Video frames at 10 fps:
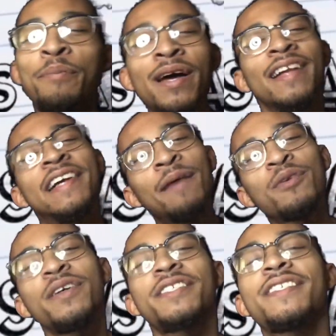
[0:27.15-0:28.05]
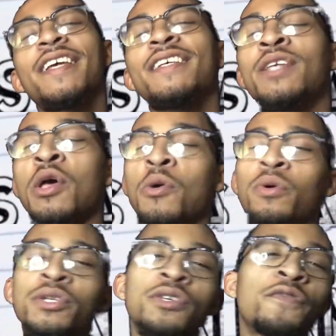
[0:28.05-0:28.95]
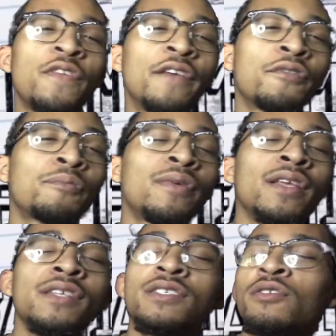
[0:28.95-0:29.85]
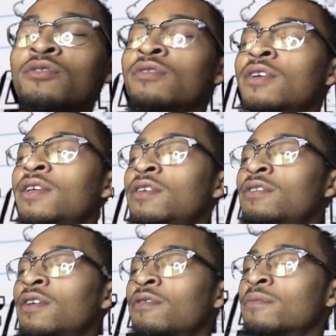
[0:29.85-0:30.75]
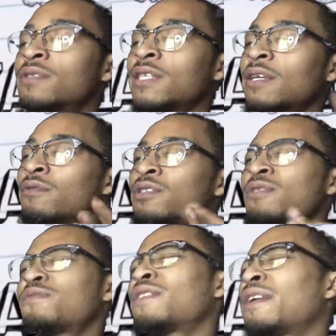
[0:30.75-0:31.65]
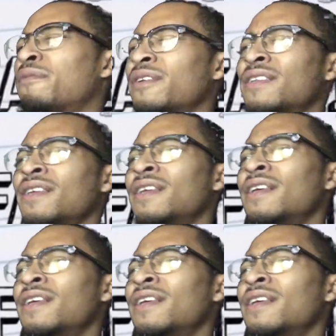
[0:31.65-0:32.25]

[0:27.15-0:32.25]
But common question day is, what is your favorite Biggie song? You dig what I'm saying? What's your favorite?